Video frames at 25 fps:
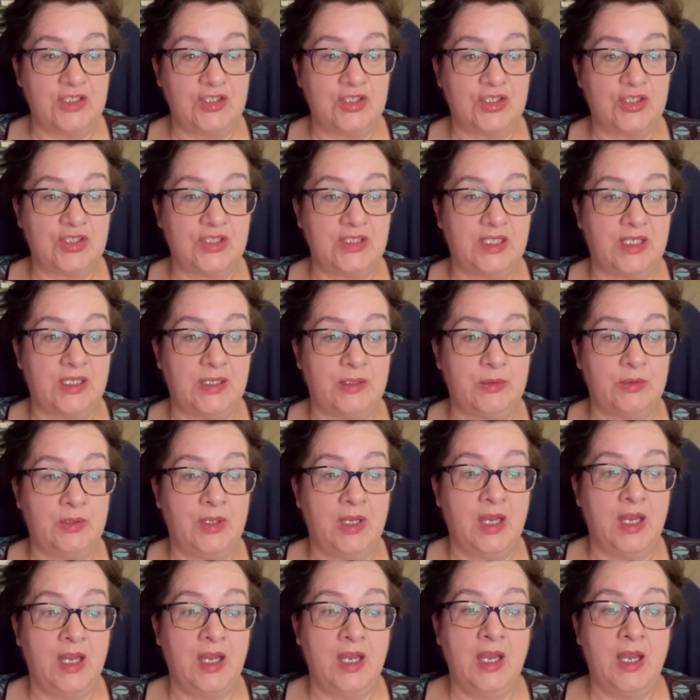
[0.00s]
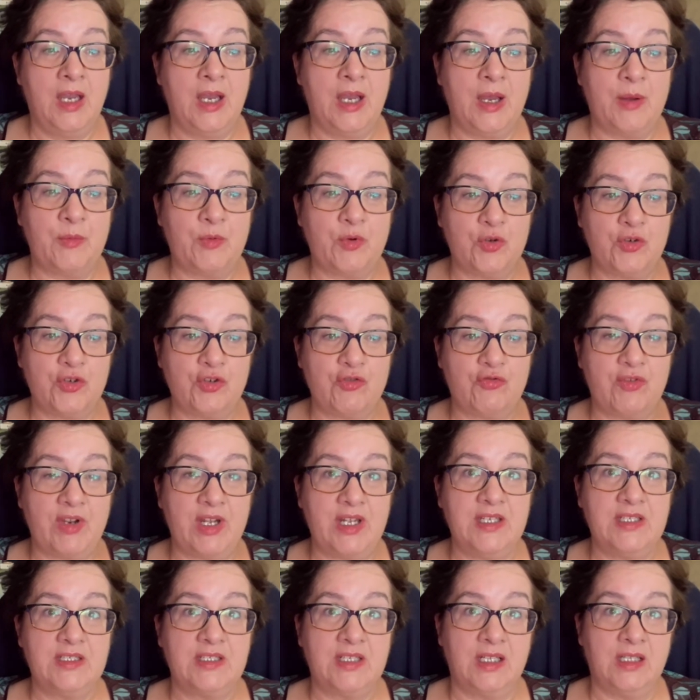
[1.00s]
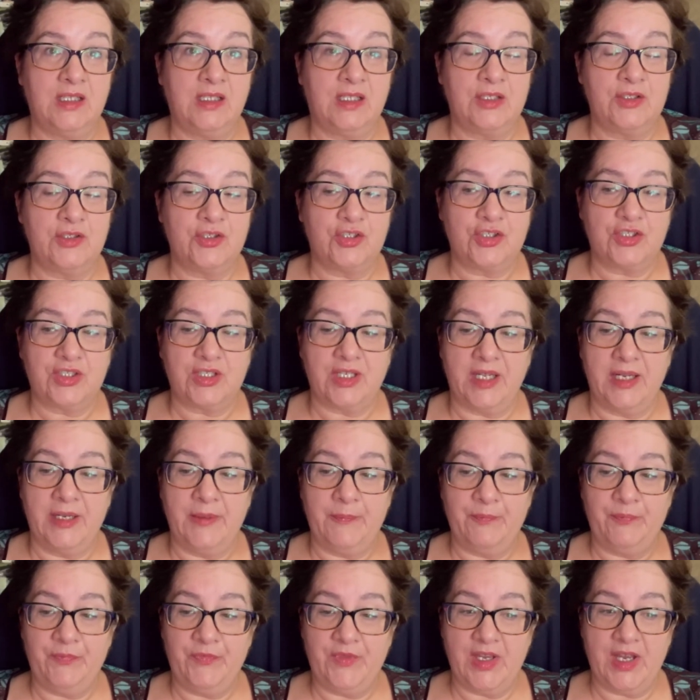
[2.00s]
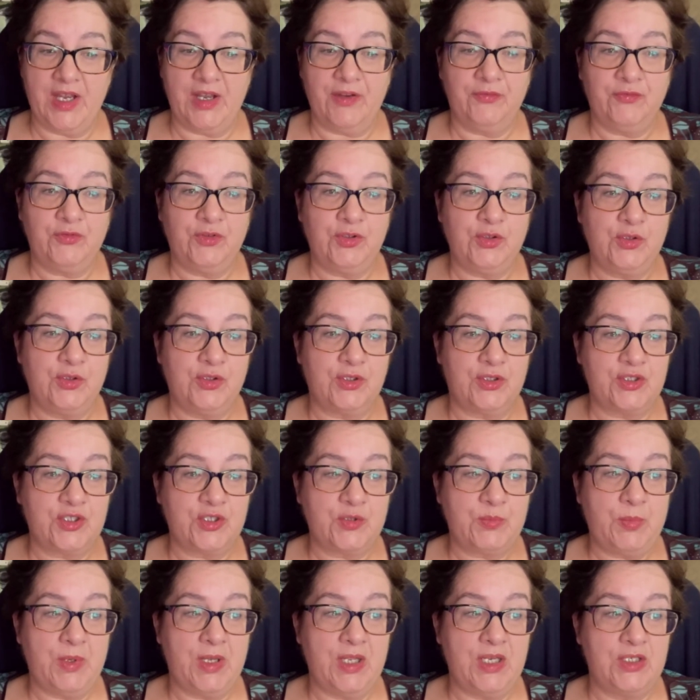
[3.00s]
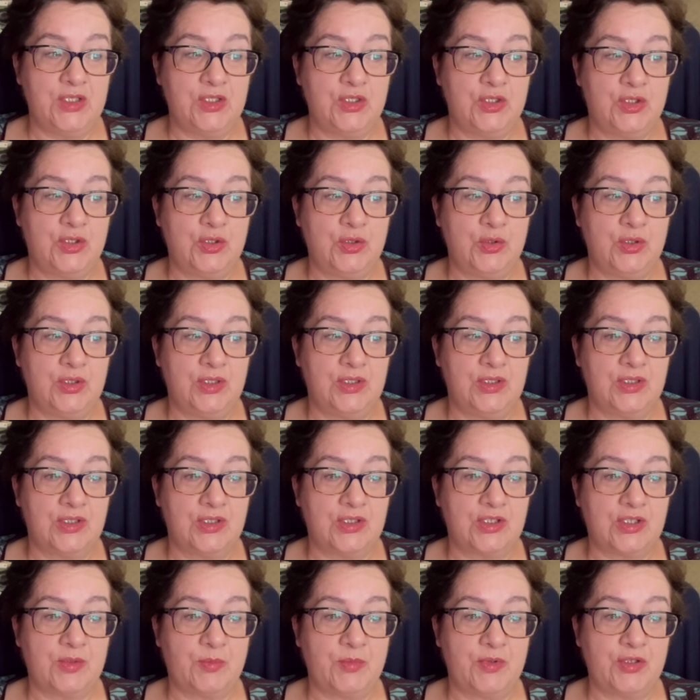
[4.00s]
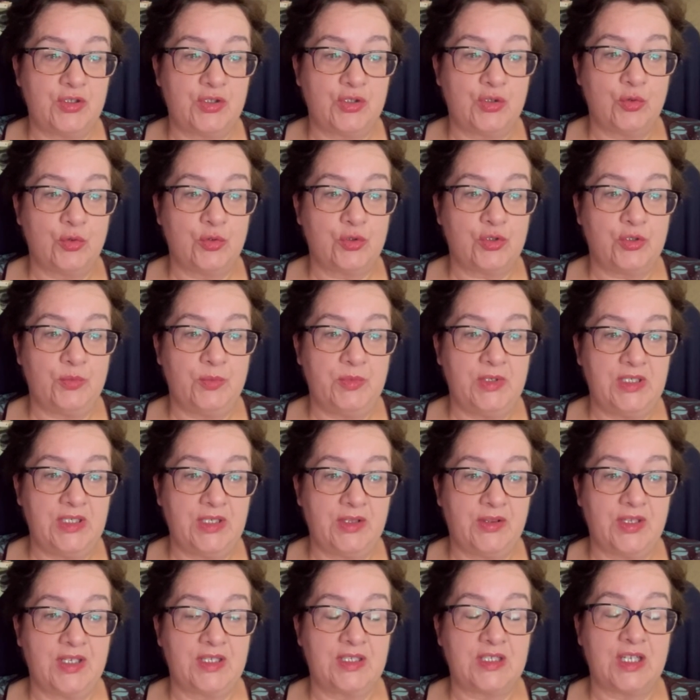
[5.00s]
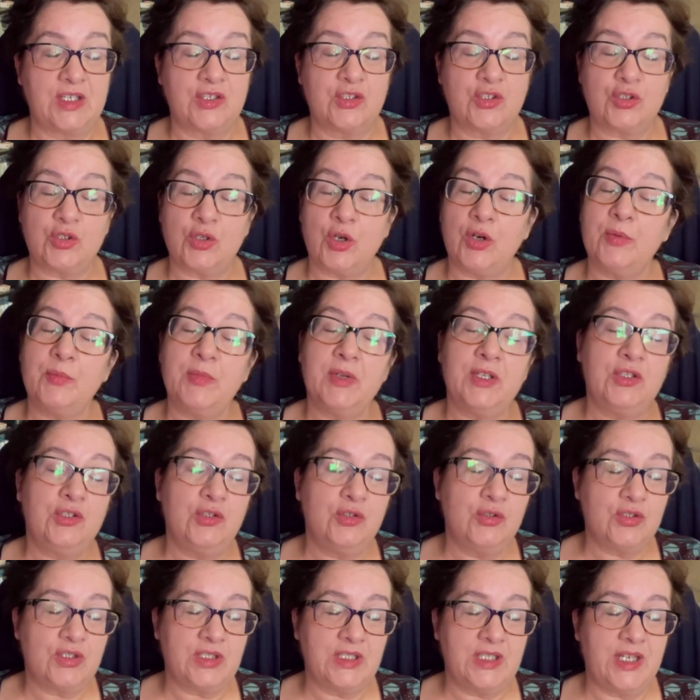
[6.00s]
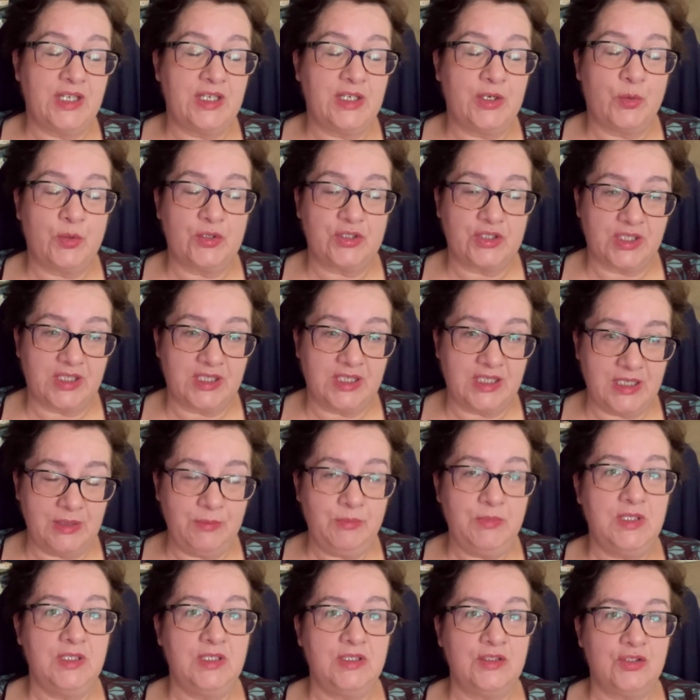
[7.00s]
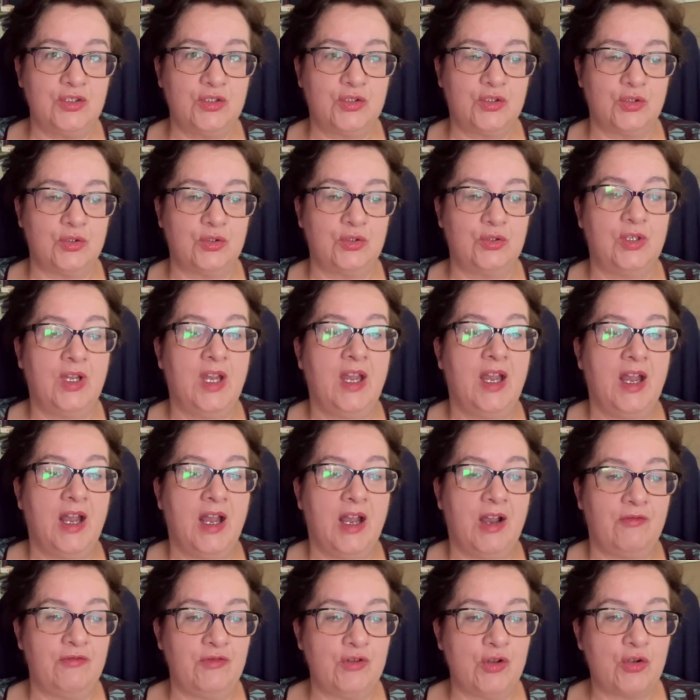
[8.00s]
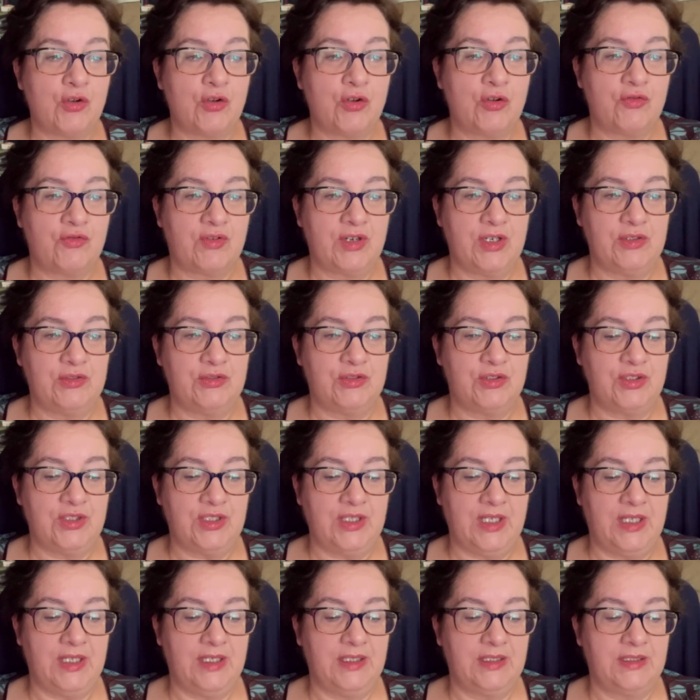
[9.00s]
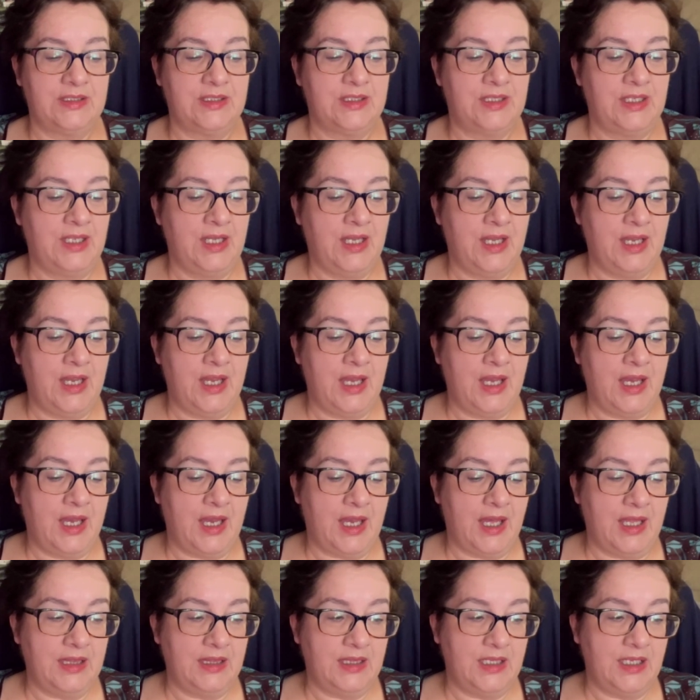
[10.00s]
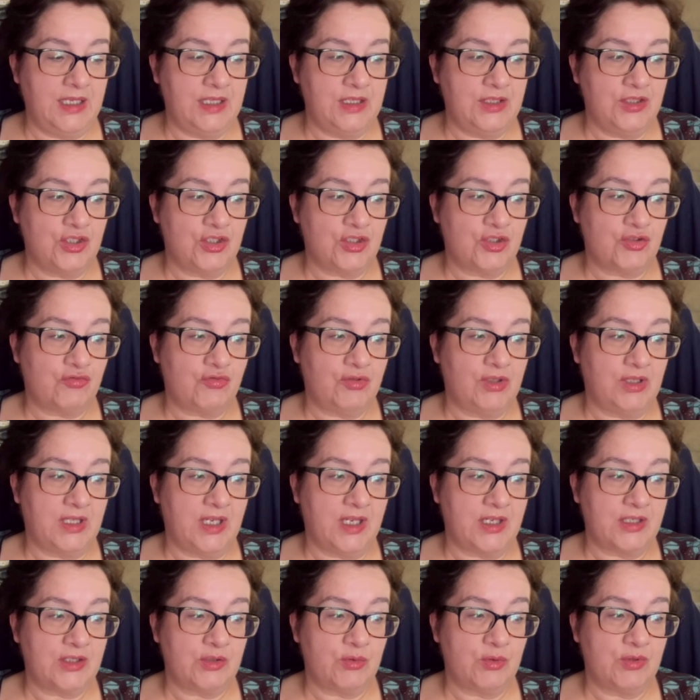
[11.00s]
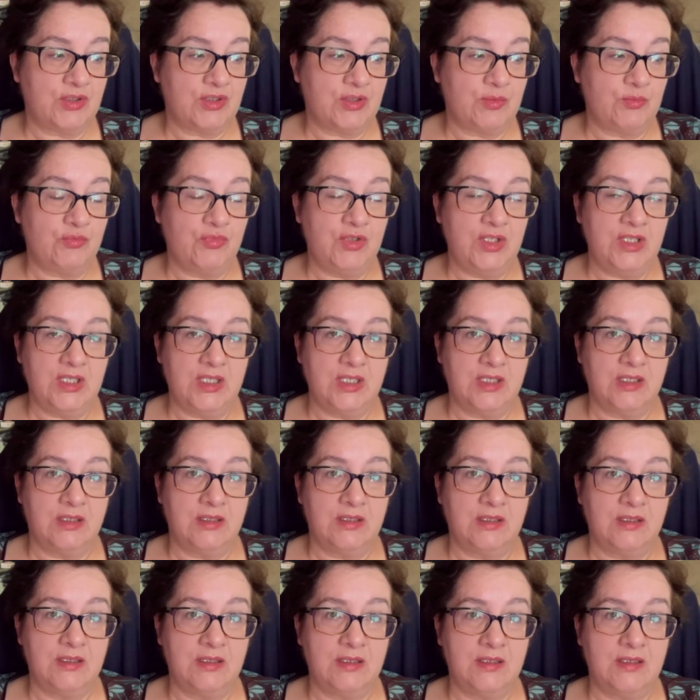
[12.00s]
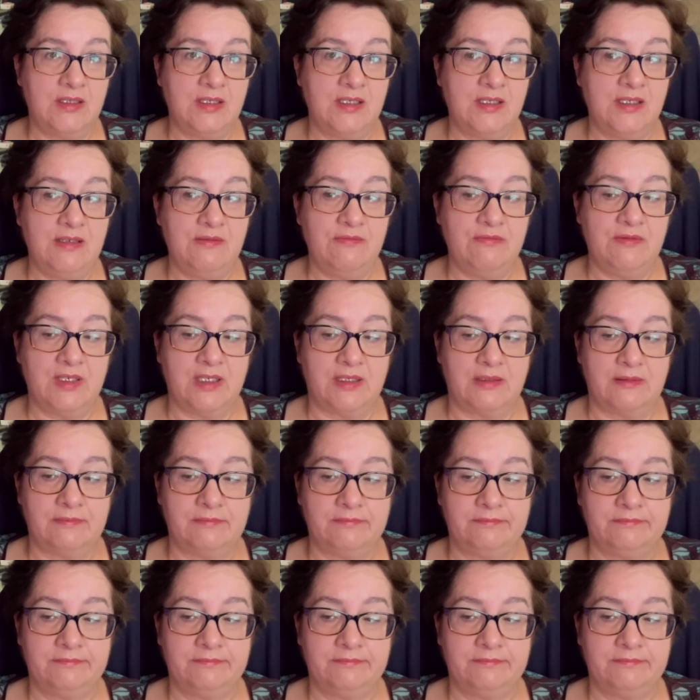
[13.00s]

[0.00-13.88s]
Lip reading: just now. I'm going to write until lunchtime. The afternoon I'll spend doing some of the social media things and sort my newsletter, which I keep meaning to do. I've not got round to yet. And then just relax with some reading in the evening.